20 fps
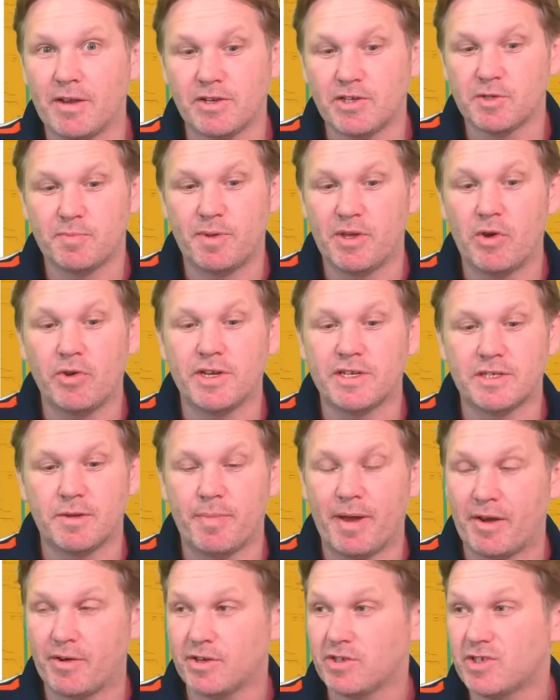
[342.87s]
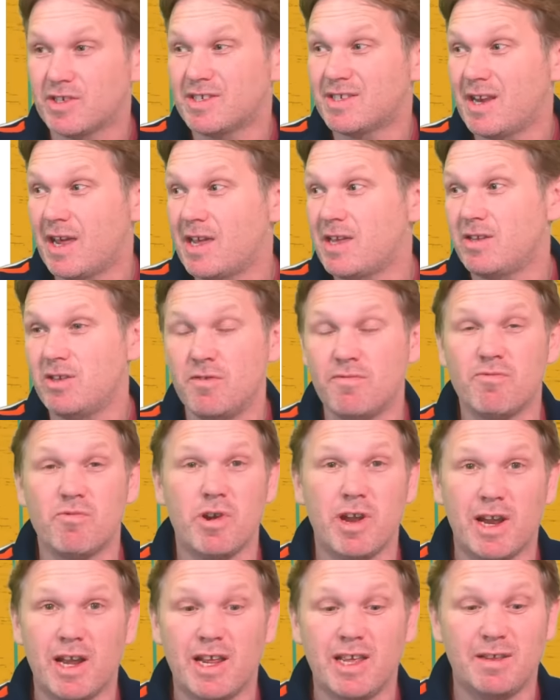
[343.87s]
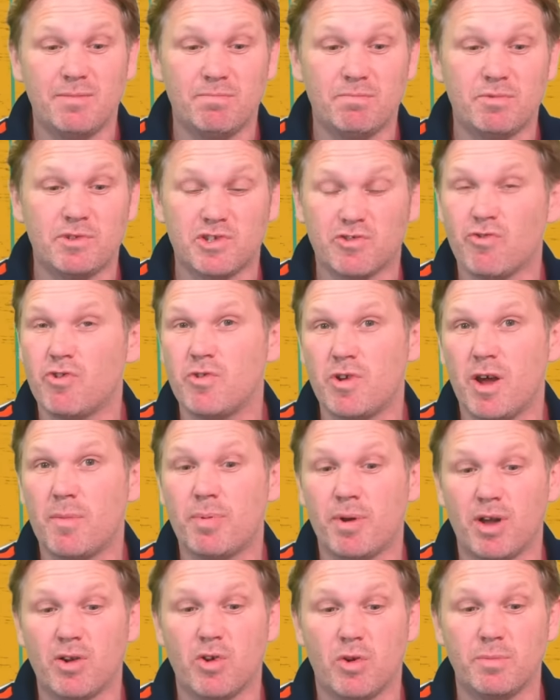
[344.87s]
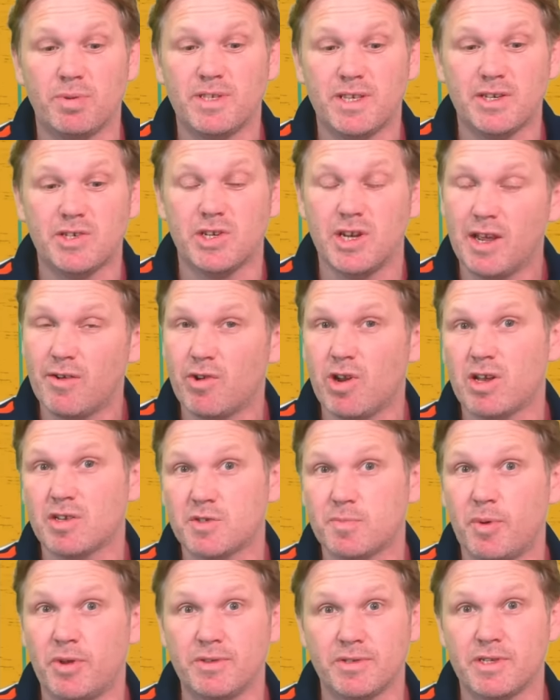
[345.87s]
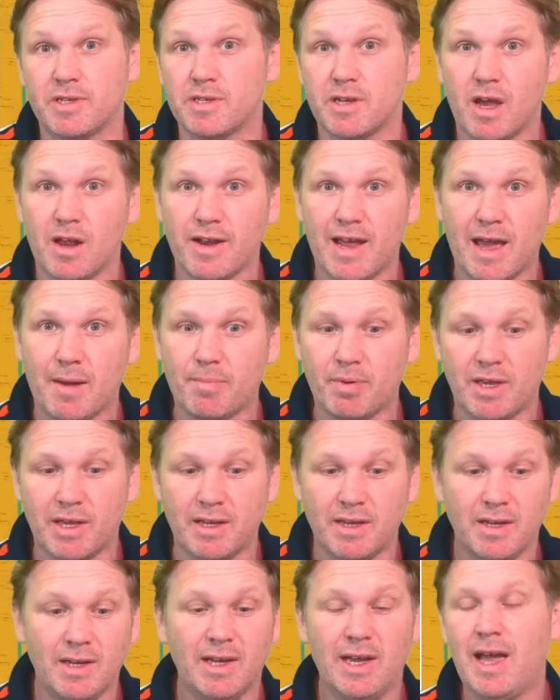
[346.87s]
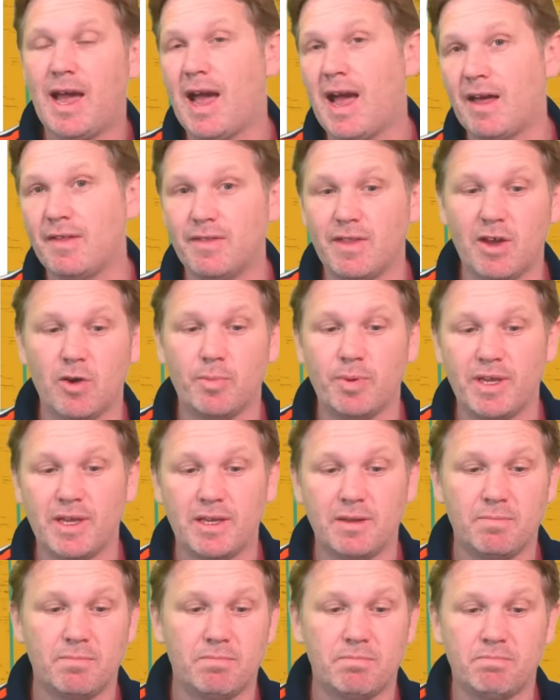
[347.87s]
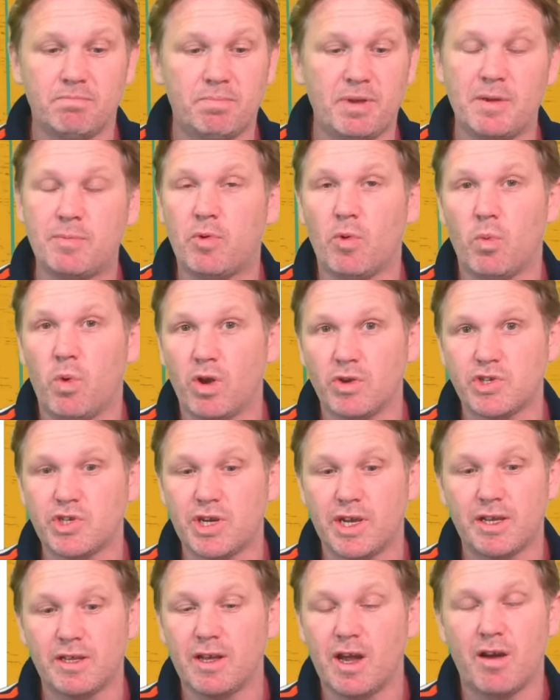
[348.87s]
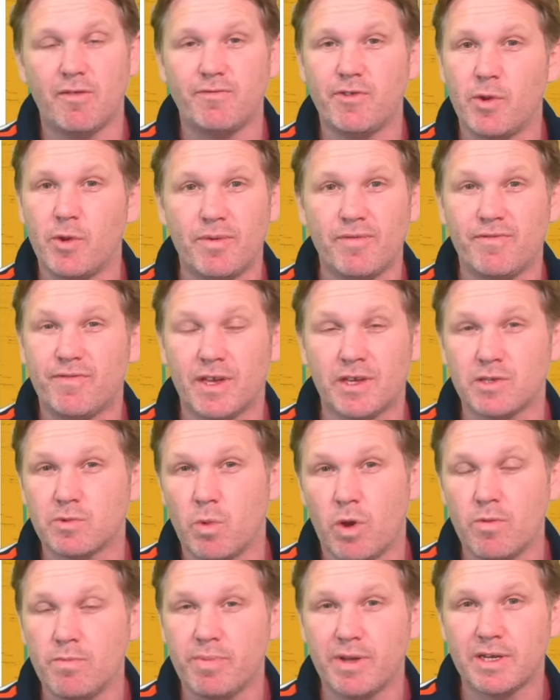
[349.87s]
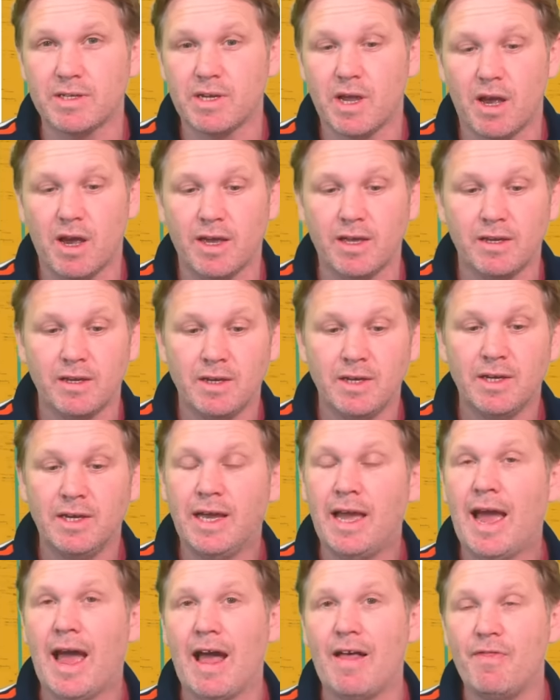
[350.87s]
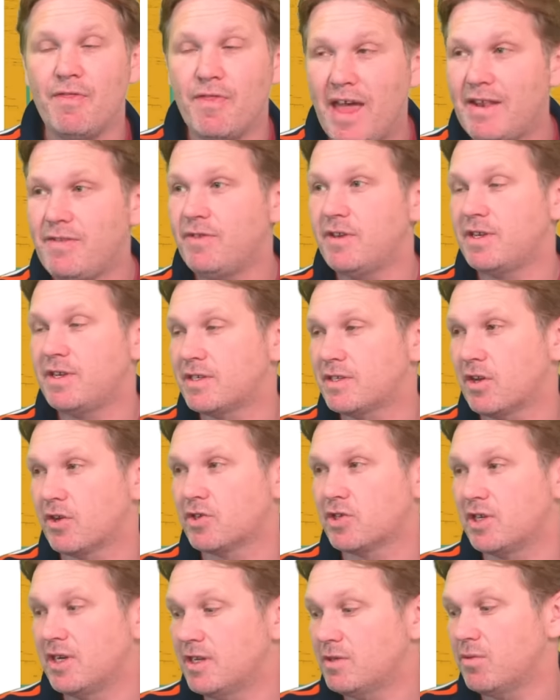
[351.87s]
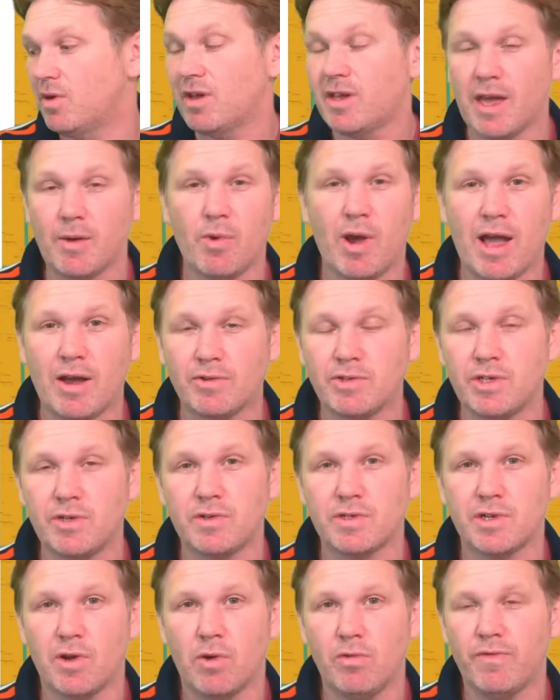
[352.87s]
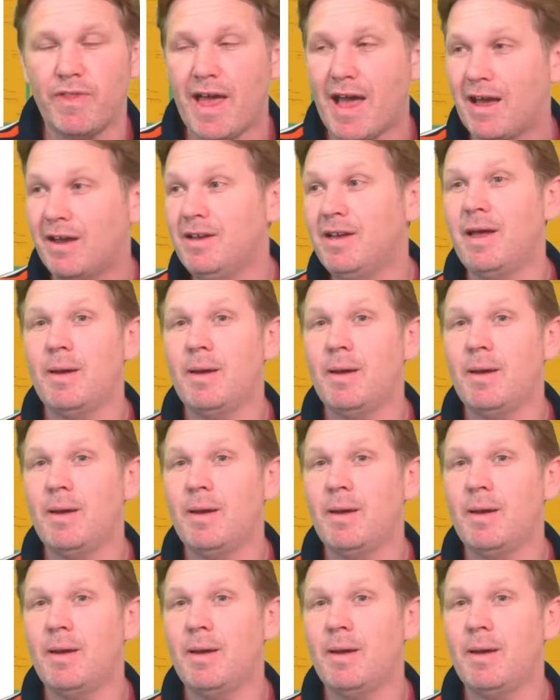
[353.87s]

Just be honest about it. Just say you've really screwed up our competition here and our sponsors aren't happy and there'll be people watching, our viewing figures won't be as high. And then the discussion is, well, okay, well, how do you solve that?